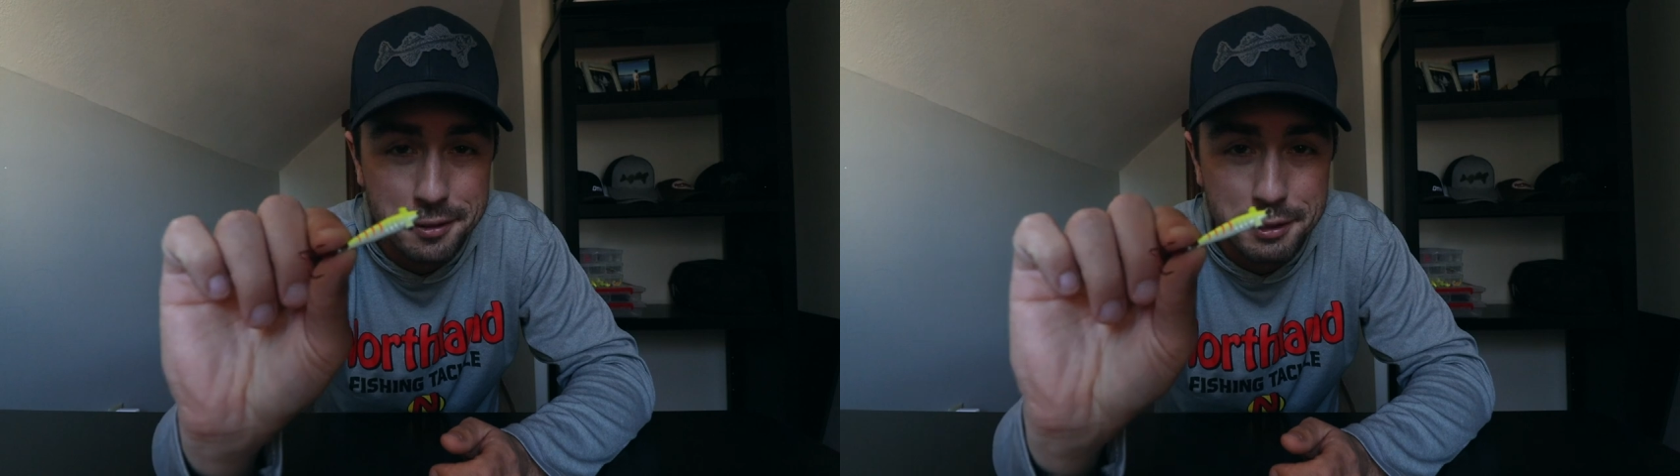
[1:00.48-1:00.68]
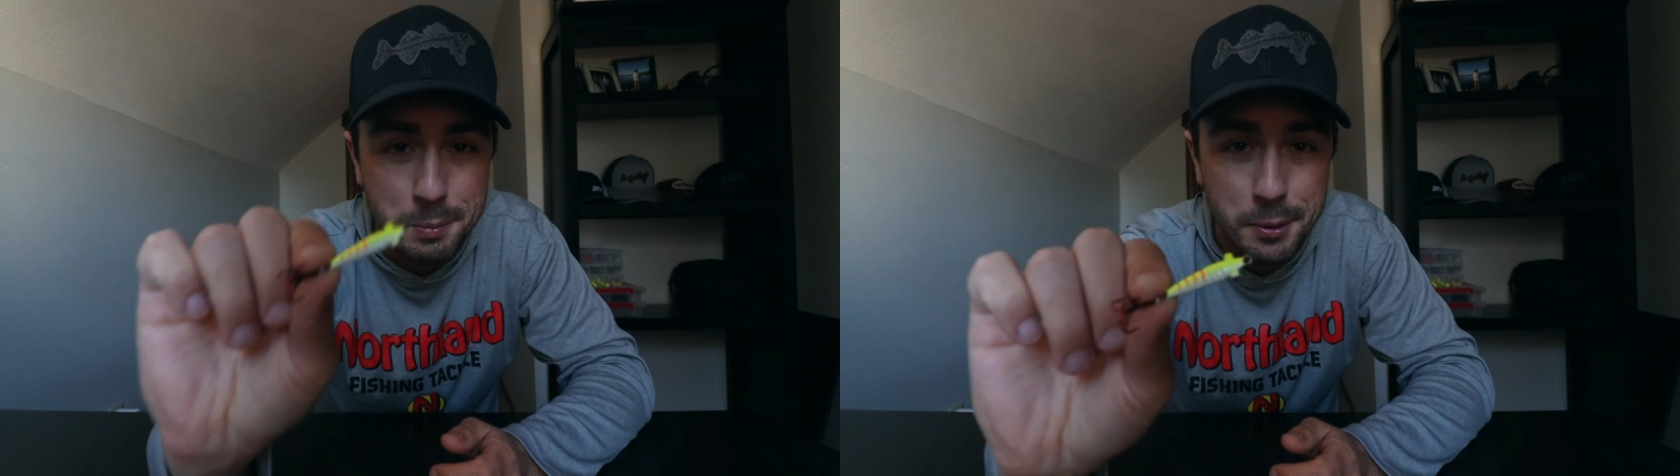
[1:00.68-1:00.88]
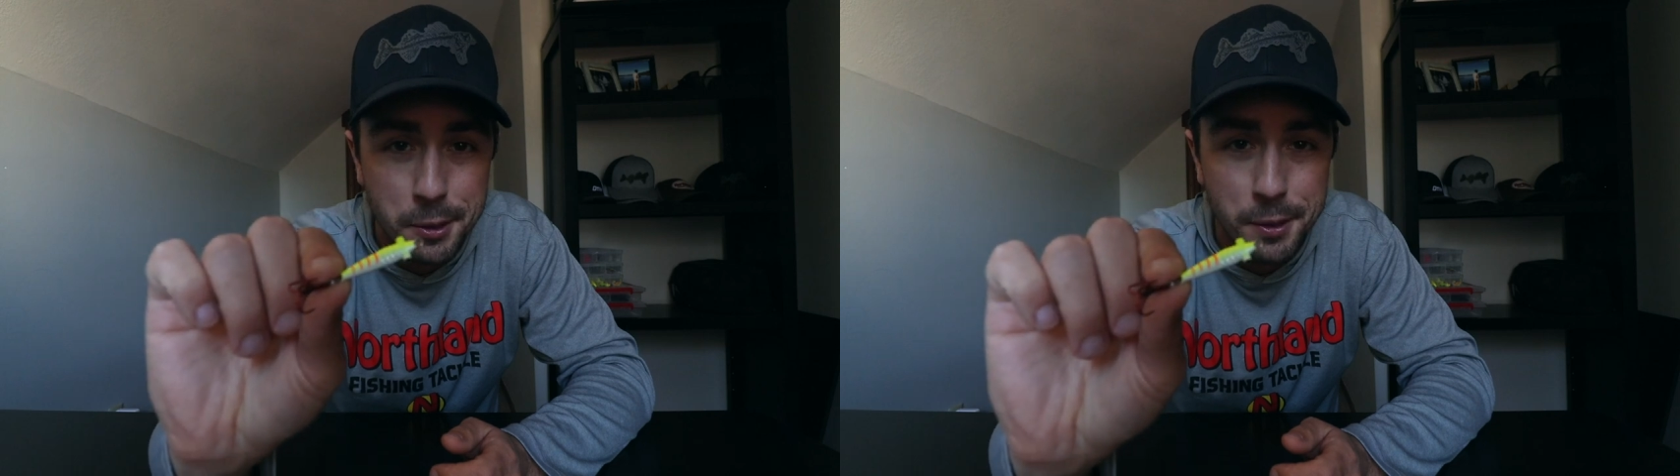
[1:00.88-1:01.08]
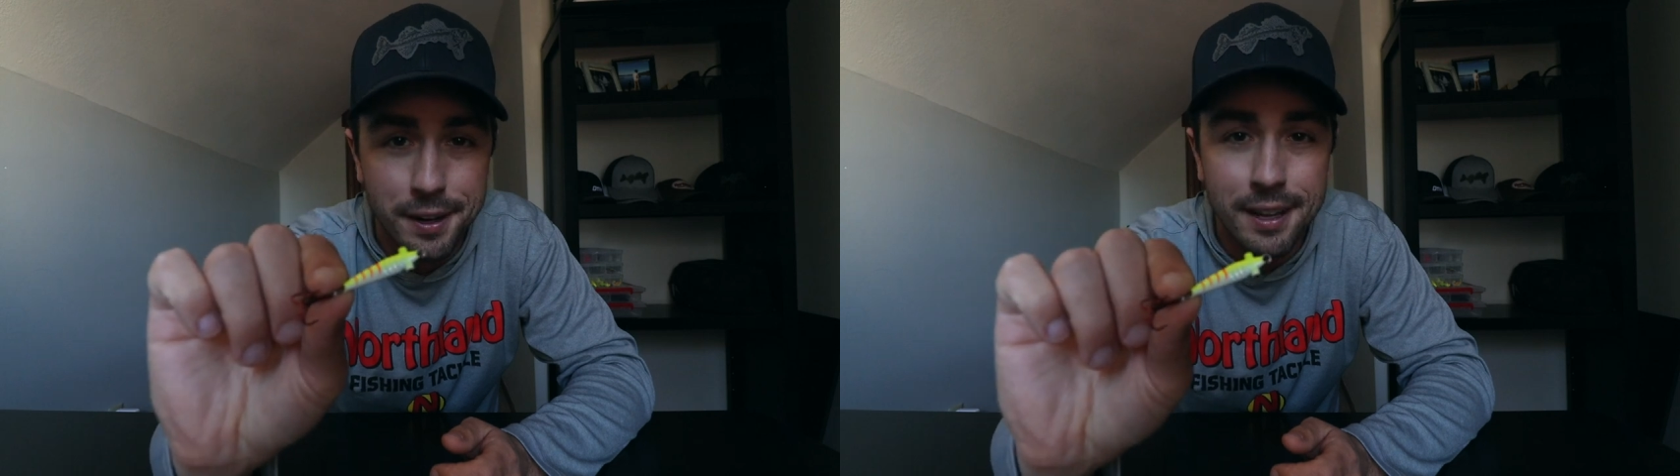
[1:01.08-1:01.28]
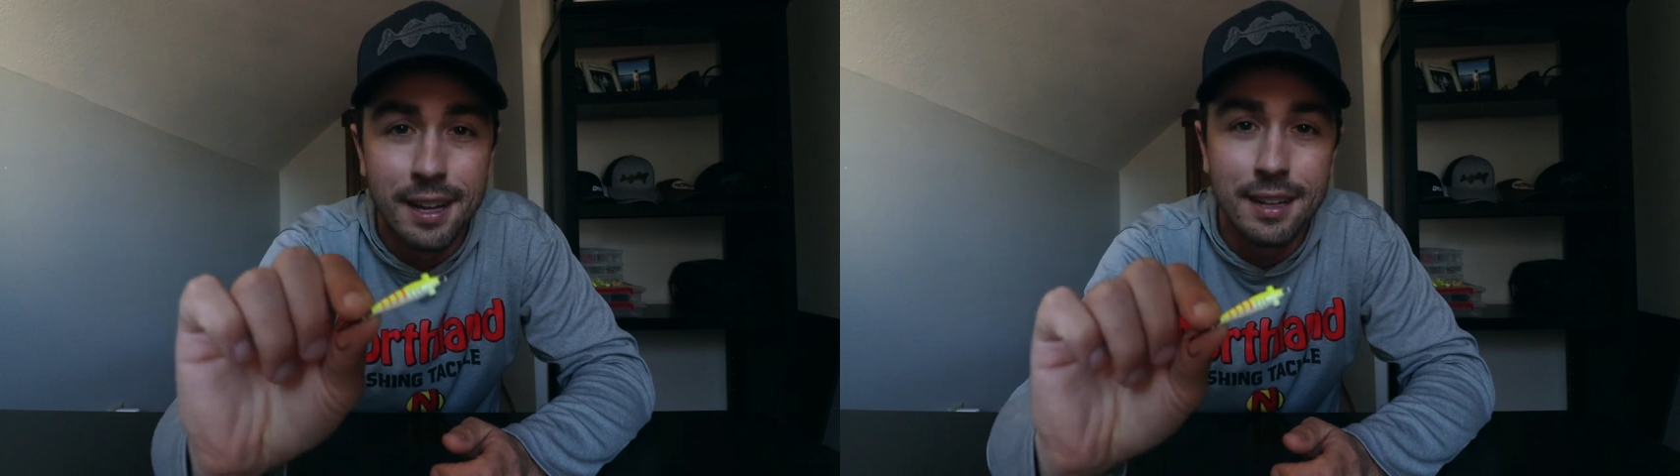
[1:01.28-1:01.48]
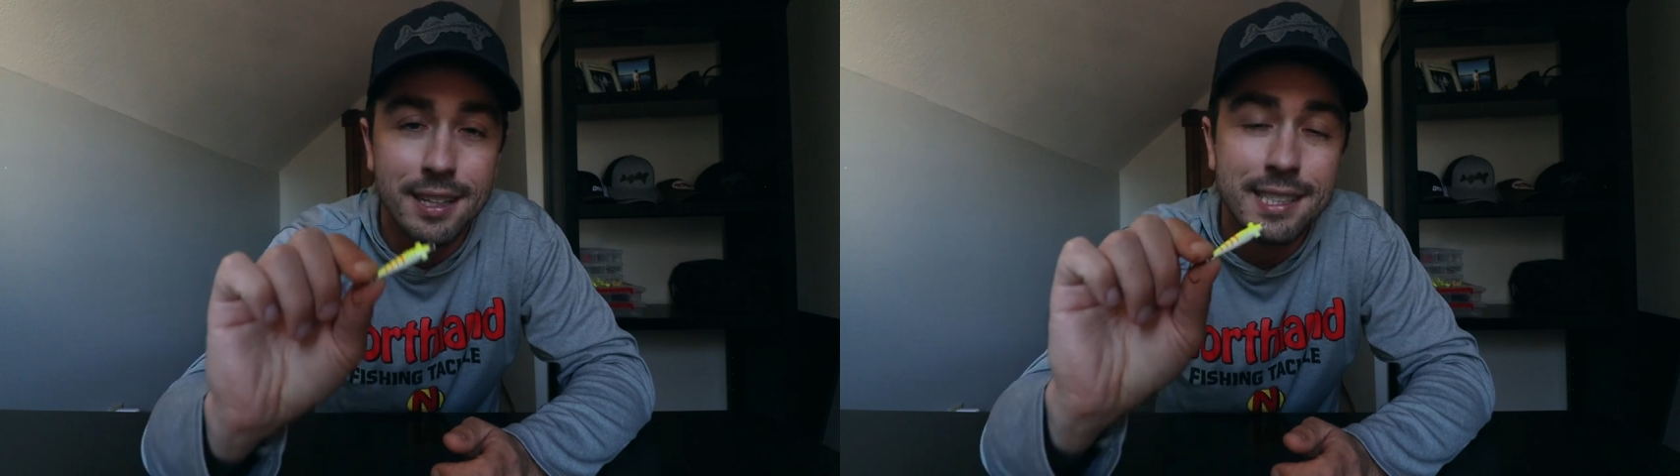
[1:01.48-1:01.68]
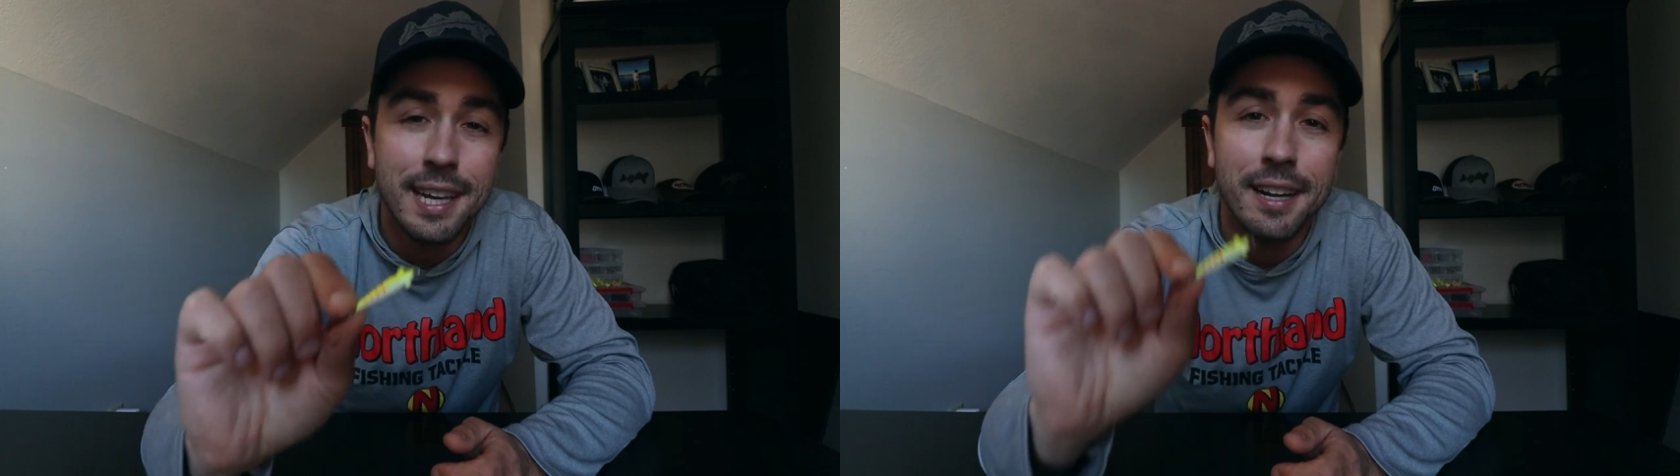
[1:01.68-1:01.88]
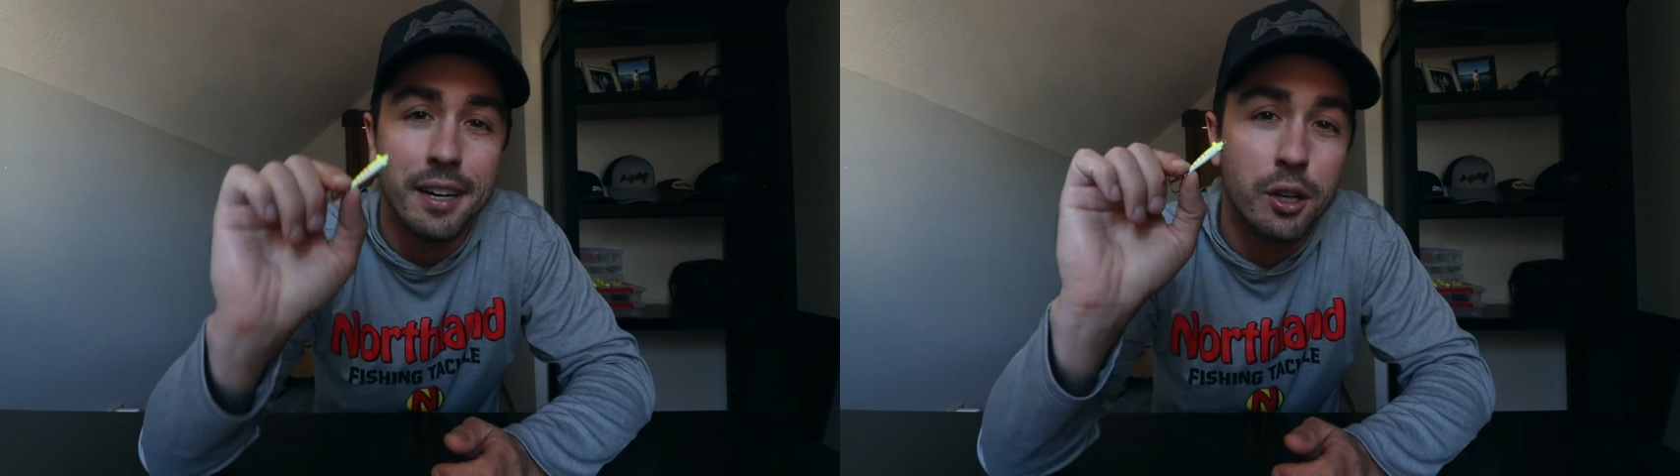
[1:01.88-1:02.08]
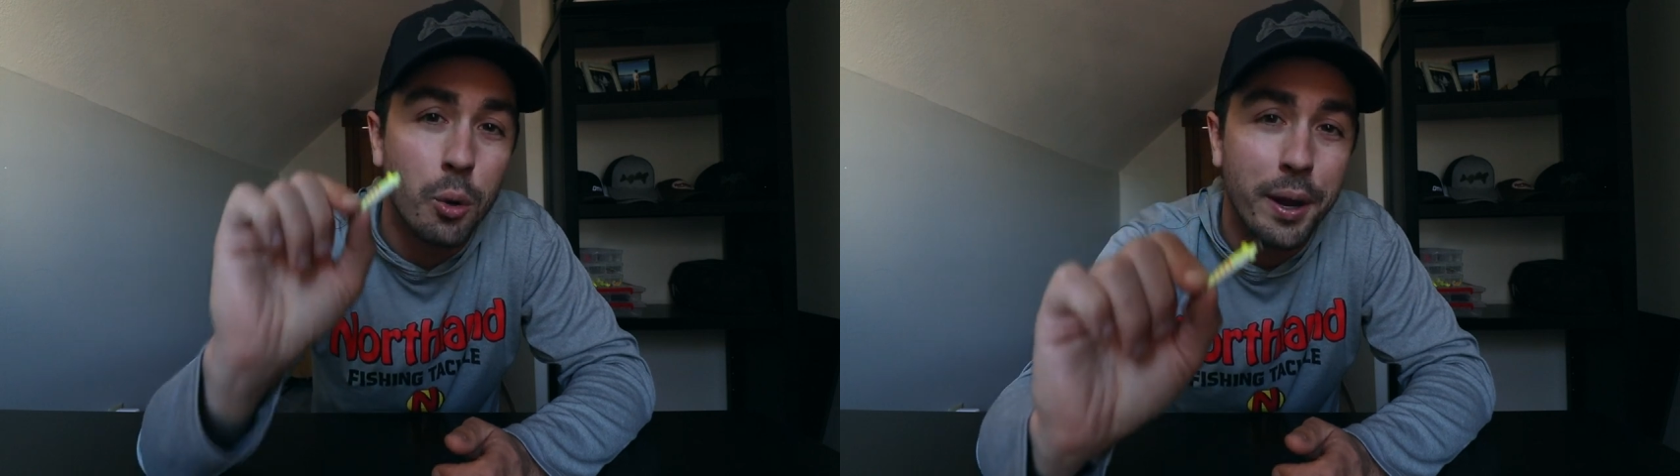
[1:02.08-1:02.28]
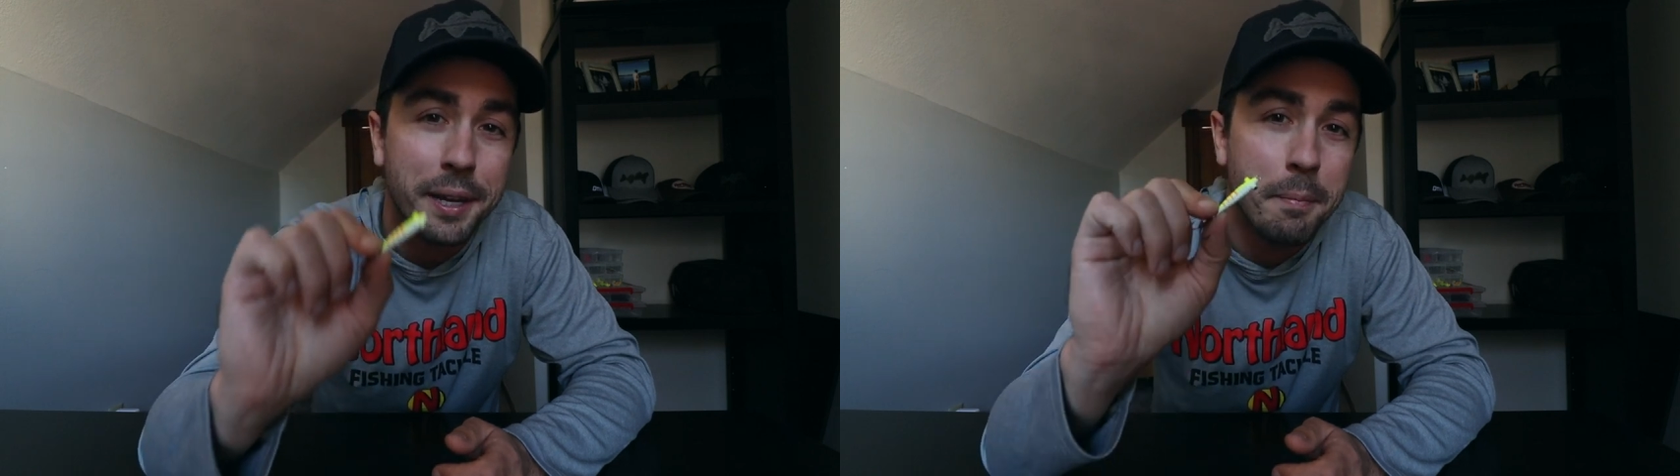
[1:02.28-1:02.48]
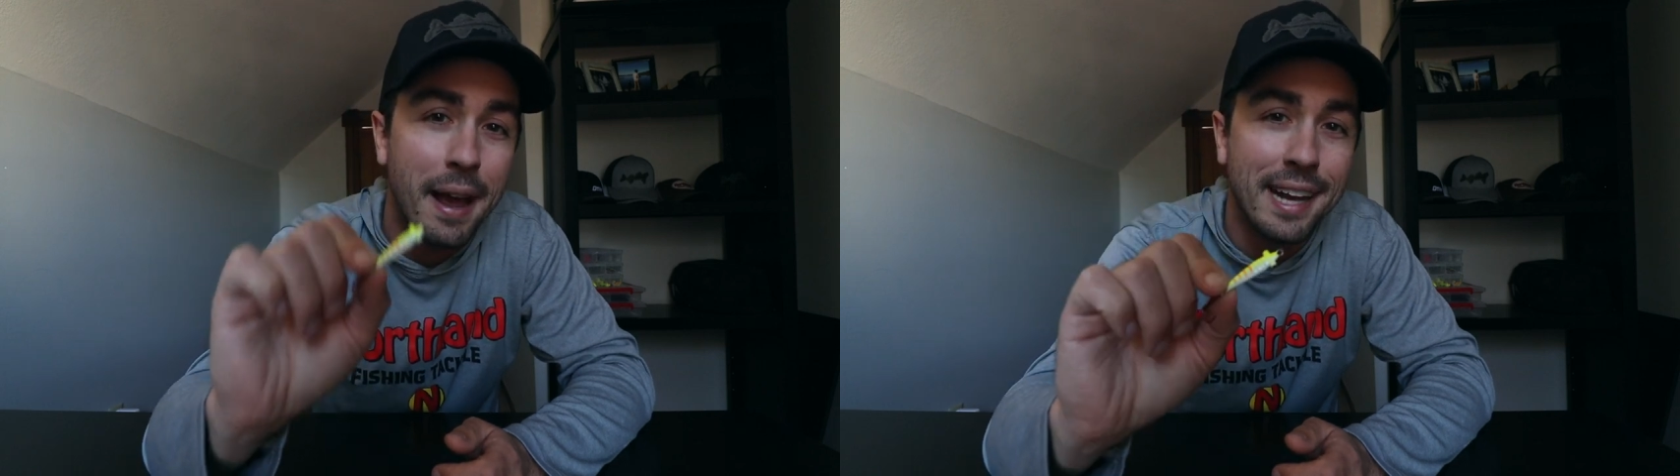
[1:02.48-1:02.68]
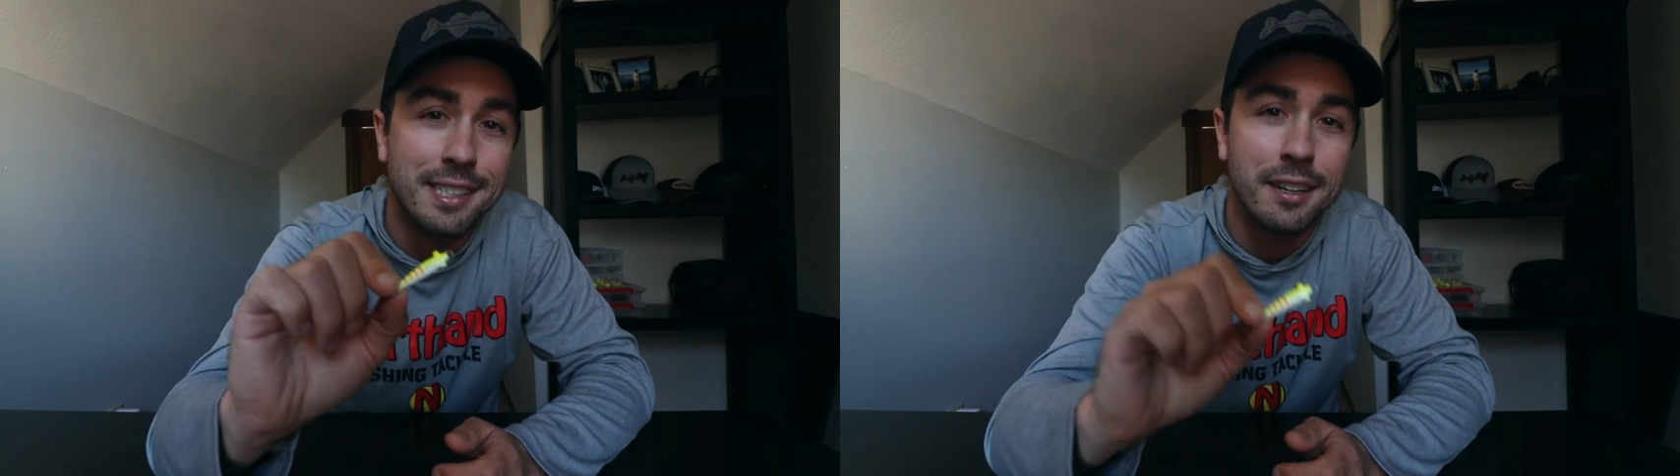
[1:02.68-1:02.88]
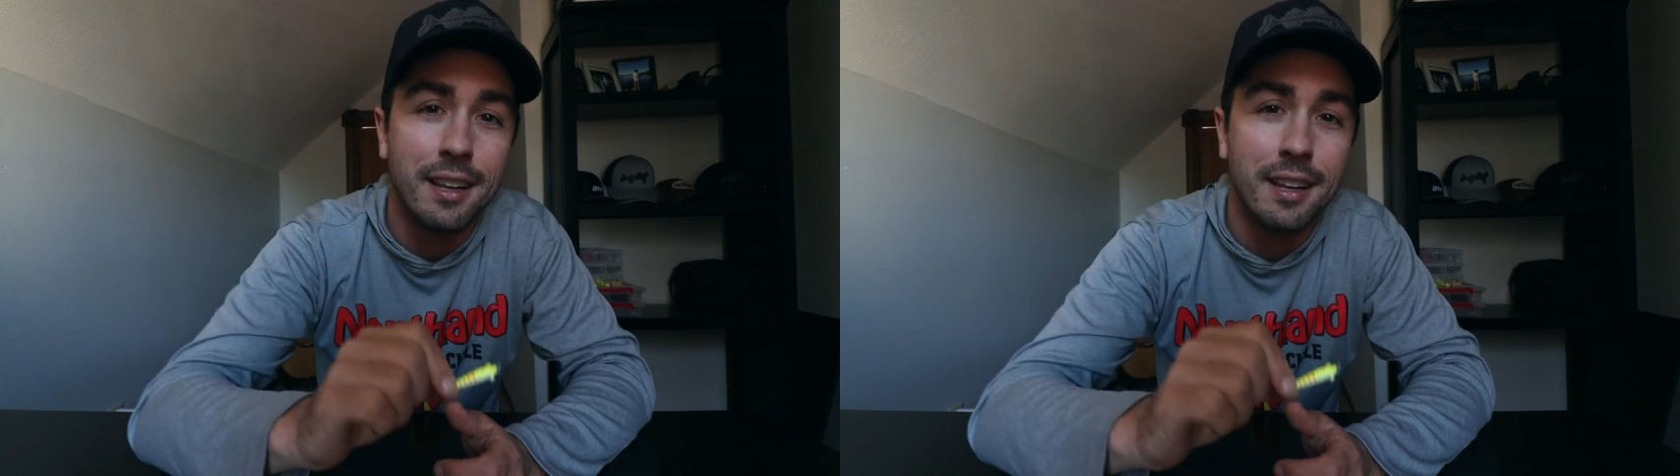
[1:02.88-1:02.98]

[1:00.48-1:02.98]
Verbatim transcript: new spoon, let's get a quick master